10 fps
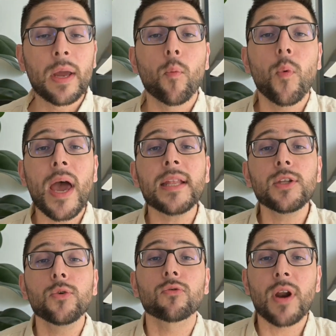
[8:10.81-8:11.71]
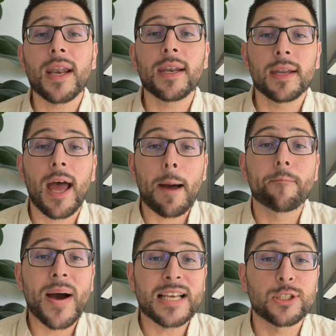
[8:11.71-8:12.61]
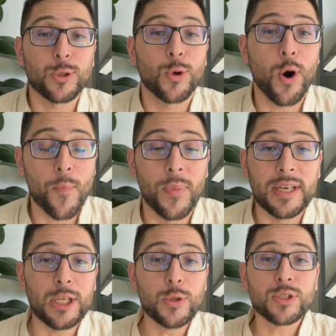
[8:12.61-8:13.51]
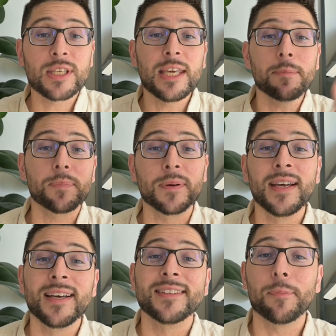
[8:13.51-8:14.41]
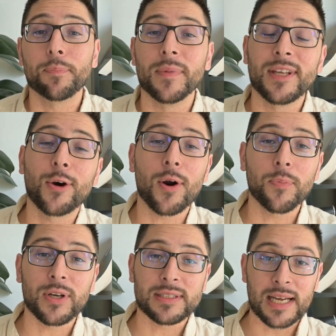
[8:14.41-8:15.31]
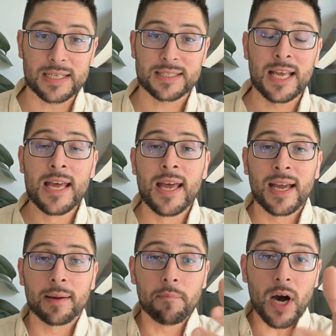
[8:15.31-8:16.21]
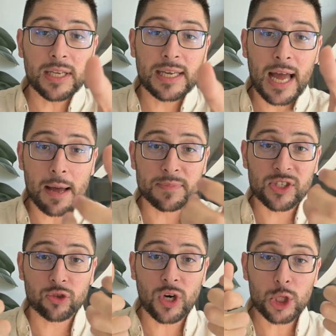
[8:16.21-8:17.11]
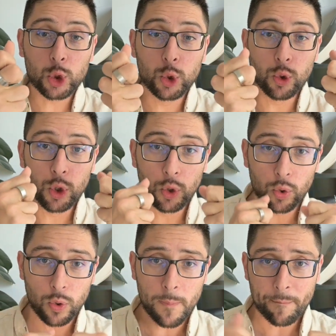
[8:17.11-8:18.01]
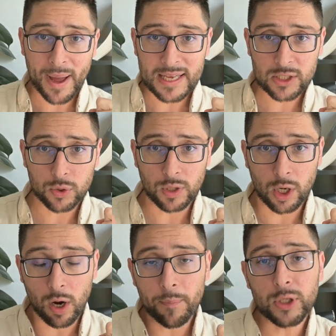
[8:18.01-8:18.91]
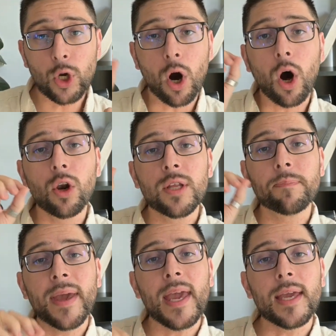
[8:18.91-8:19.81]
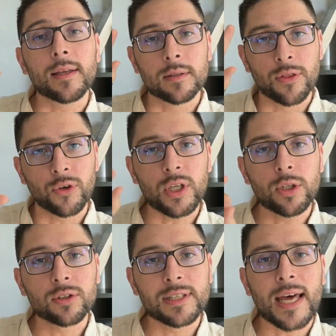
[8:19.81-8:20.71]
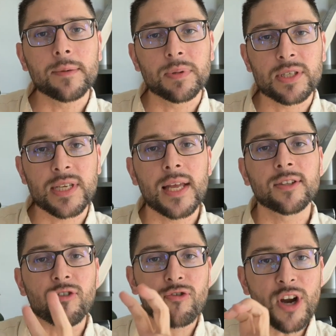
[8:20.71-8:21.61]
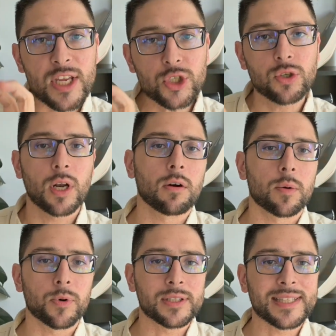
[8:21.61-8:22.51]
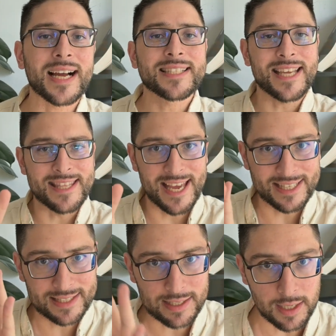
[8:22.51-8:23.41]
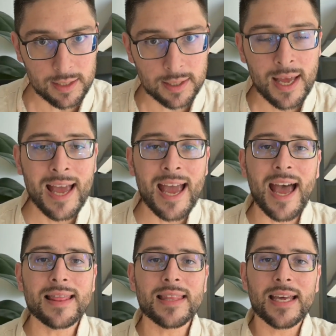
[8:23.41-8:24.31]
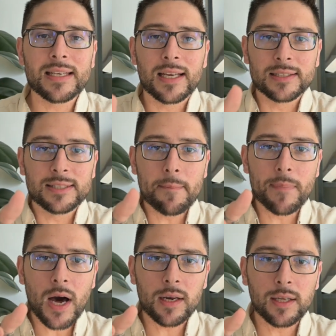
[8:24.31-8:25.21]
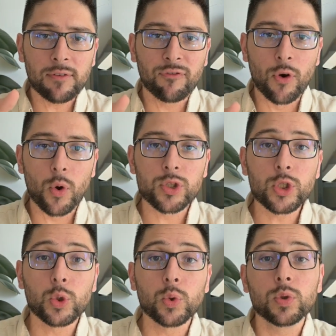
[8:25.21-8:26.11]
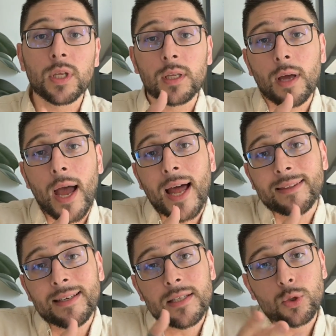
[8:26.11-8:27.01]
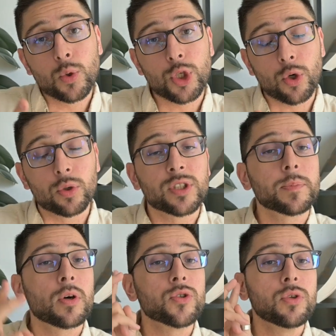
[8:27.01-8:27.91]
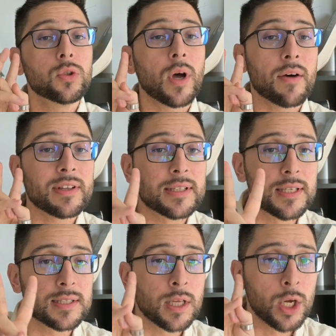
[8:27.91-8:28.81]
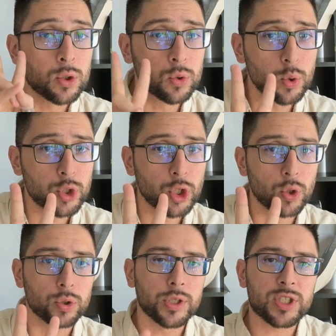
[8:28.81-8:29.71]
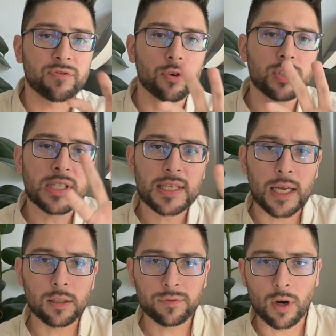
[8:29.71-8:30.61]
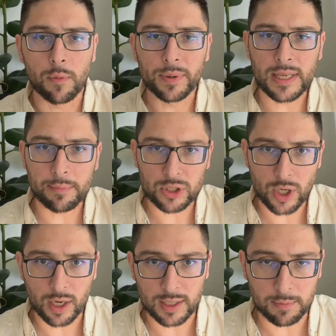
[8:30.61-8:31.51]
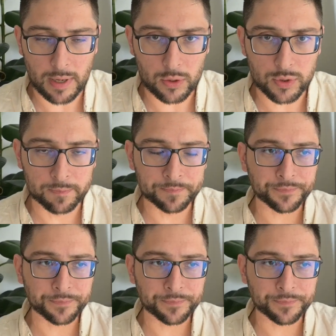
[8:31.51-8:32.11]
And when you run a pass-through company, you skip the corporate tax. Money comes straight to you, pass through the company, you only pay the 3.9% regional corporate tax, and that's it. And then the money flows into at least two shareholders, because you need to have at least two shareholders for this kind of company I'm talking about.